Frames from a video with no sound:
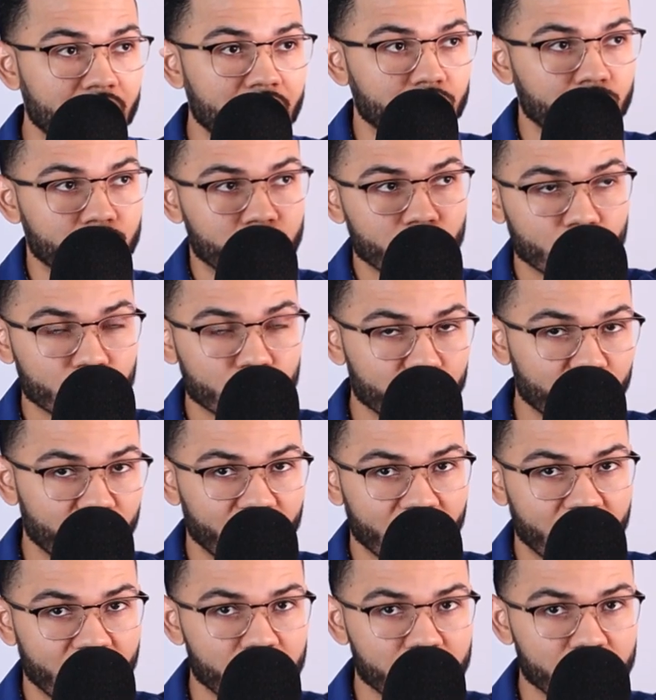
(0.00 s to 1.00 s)
There's no
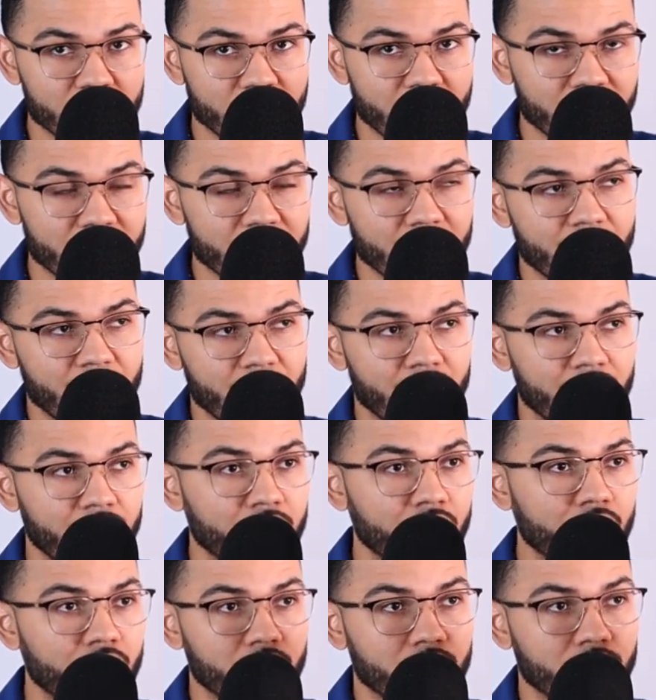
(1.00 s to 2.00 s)
certification at the
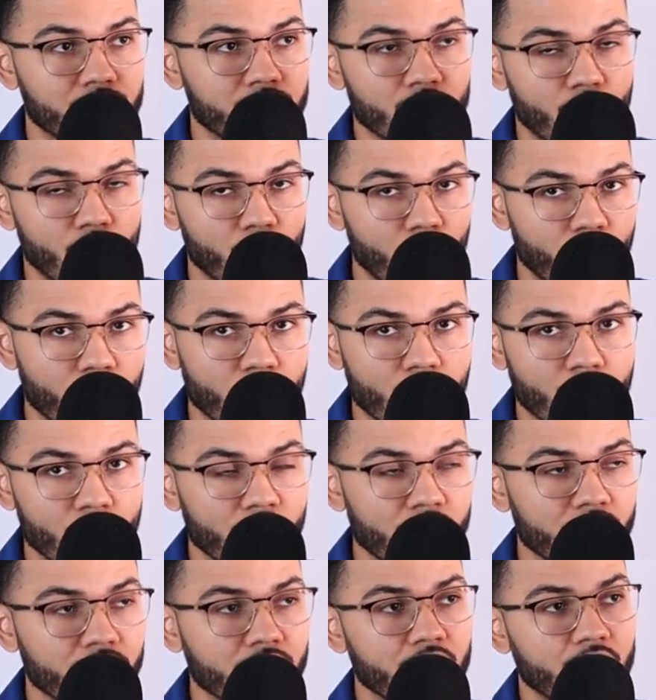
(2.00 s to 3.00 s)
end, there's no
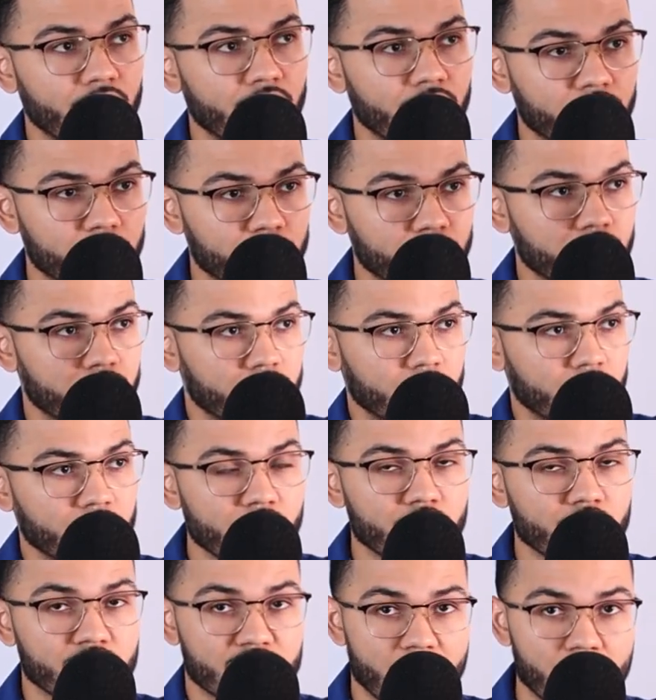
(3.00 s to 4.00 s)
award. It's just
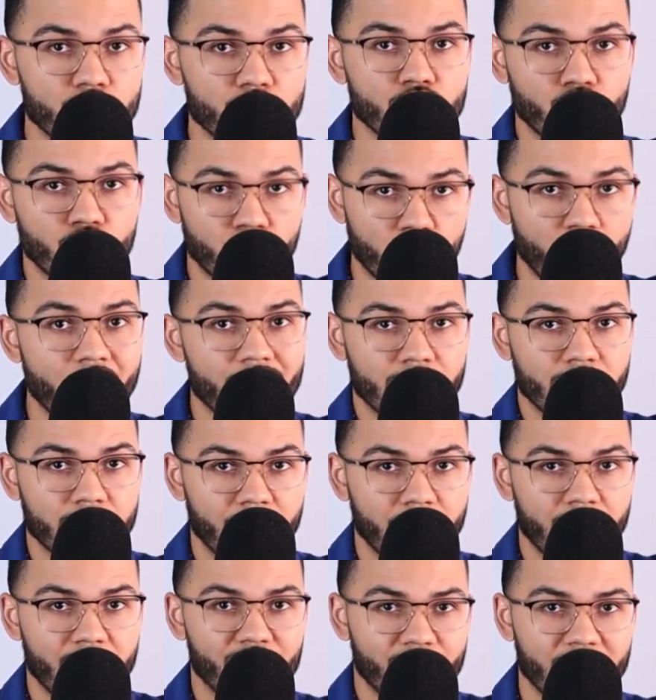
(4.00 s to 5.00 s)
here's how you
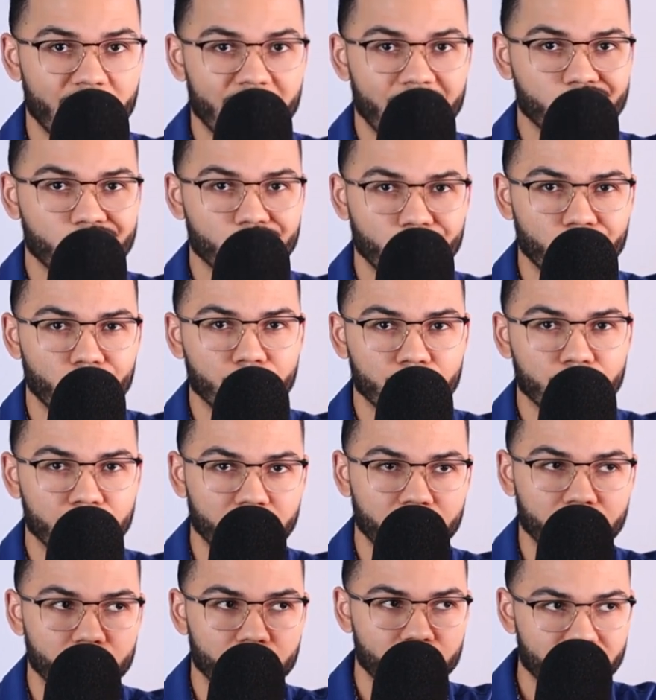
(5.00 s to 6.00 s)
run a financial
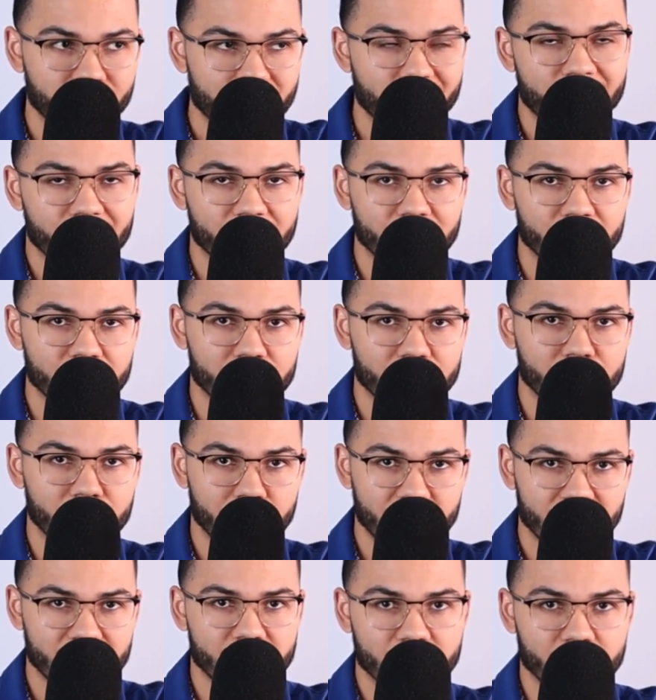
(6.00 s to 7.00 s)
coaching practice
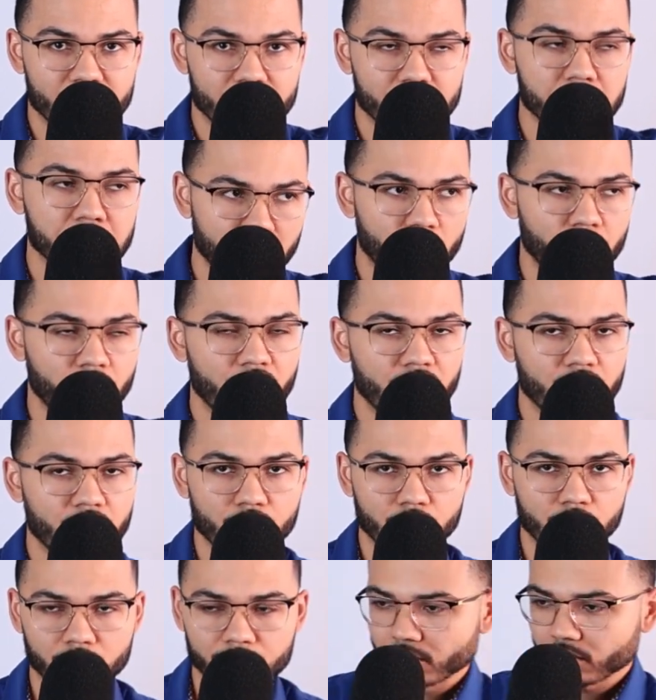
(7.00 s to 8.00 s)
business. Okay,
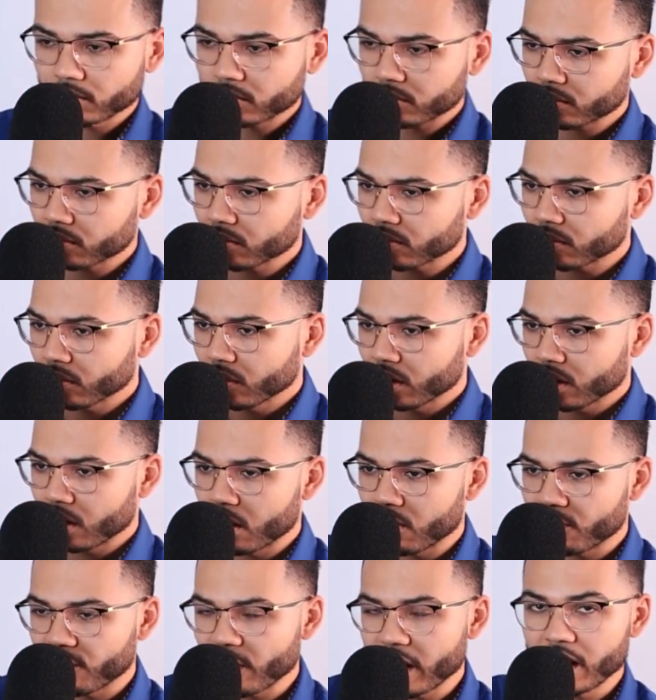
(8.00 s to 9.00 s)
cool.
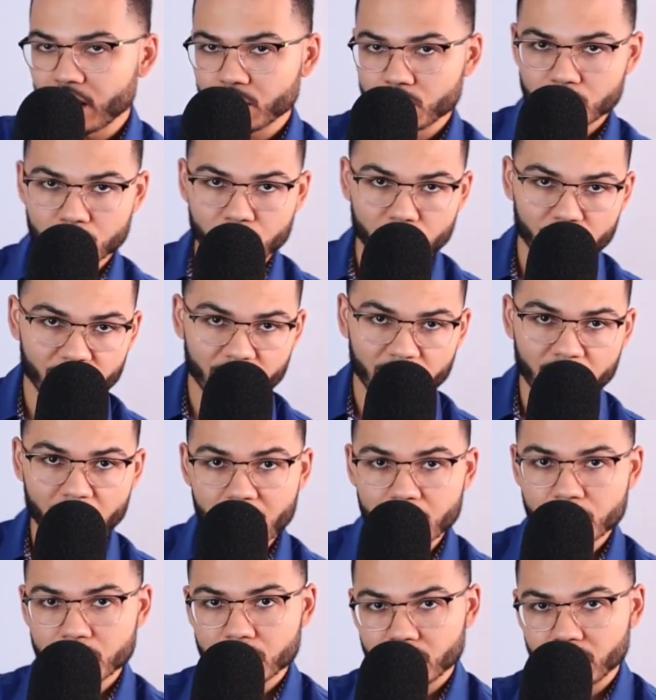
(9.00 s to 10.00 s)
A financial
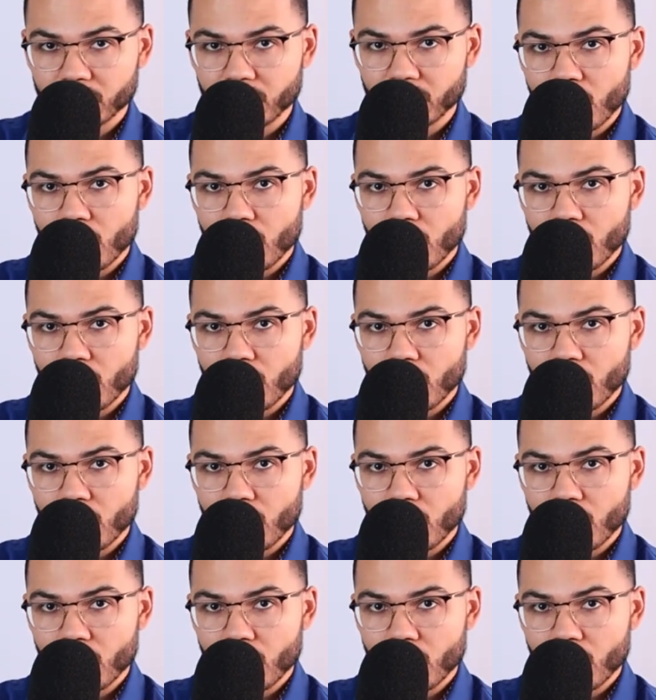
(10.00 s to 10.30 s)
certification